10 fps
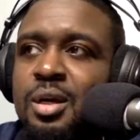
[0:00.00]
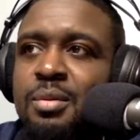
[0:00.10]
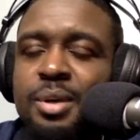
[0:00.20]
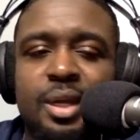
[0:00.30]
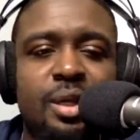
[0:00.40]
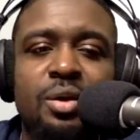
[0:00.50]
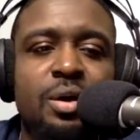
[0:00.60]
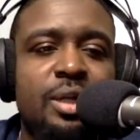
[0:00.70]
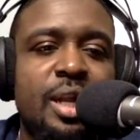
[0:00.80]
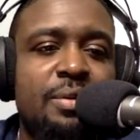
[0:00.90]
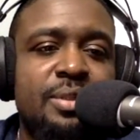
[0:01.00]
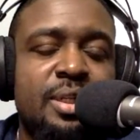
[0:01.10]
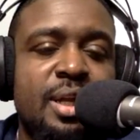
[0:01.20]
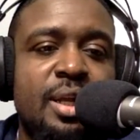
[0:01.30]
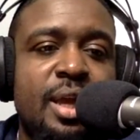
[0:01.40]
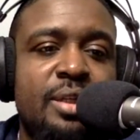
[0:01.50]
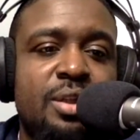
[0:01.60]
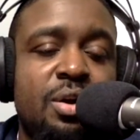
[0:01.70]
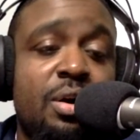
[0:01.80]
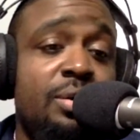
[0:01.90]
But yeah, he called that. That was a nutty ass
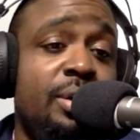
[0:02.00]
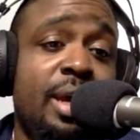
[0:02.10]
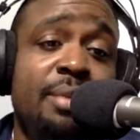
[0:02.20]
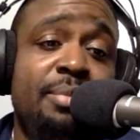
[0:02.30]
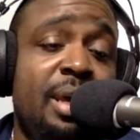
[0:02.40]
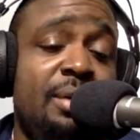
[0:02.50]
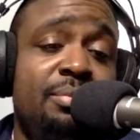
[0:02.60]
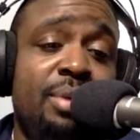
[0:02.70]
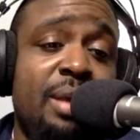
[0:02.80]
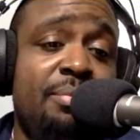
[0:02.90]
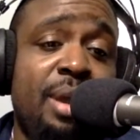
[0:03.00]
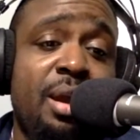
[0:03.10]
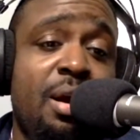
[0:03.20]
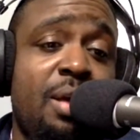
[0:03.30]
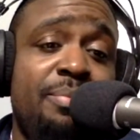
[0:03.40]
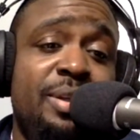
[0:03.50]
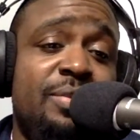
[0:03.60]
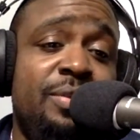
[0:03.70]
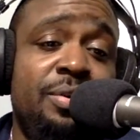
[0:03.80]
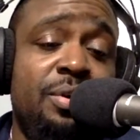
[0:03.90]
call. You can't make Brett Mahar miss
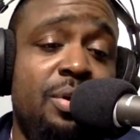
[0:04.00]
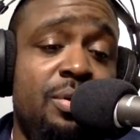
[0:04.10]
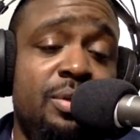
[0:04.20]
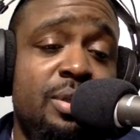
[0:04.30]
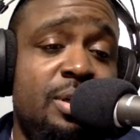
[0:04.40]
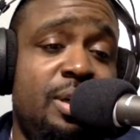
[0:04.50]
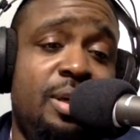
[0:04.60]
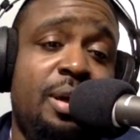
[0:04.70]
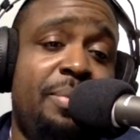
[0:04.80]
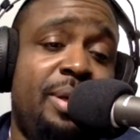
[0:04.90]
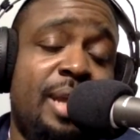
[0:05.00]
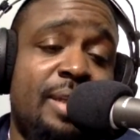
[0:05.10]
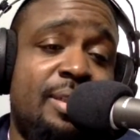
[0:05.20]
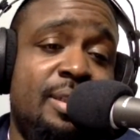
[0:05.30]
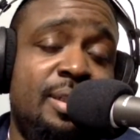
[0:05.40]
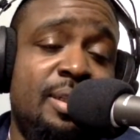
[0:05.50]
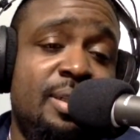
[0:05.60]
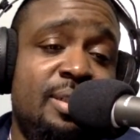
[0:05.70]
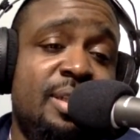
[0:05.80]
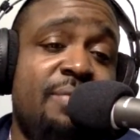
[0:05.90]
field goals. I mean, that's
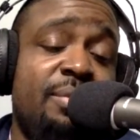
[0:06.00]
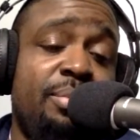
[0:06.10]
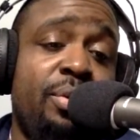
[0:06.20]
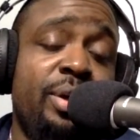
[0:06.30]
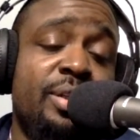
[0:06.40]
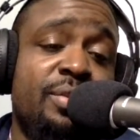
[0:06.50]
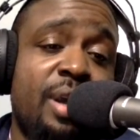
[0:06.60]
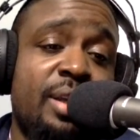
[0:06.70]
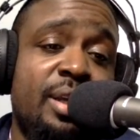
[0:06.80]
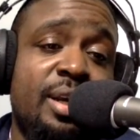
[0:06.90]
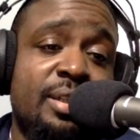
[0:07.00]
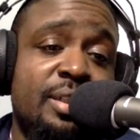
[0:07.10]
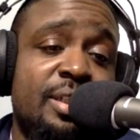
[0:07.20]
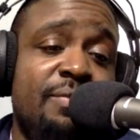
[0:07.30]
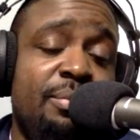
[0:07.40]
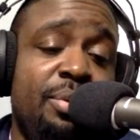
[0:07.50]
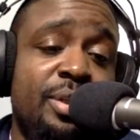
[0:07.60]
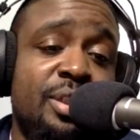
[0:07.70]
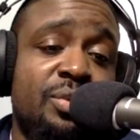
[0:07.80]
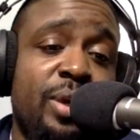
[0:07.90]
7 points right there. That's a 7
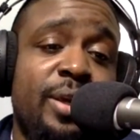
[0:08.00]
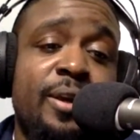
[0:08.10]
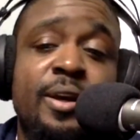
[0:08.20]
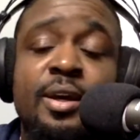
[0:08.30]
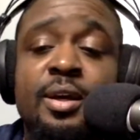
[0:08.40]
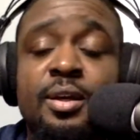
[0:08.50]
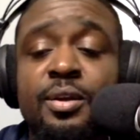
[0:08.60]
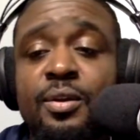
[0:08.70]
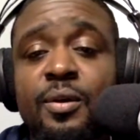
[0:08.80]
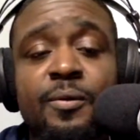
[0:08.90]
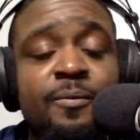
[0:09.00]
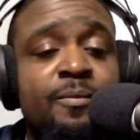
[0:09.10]
point swing, you know.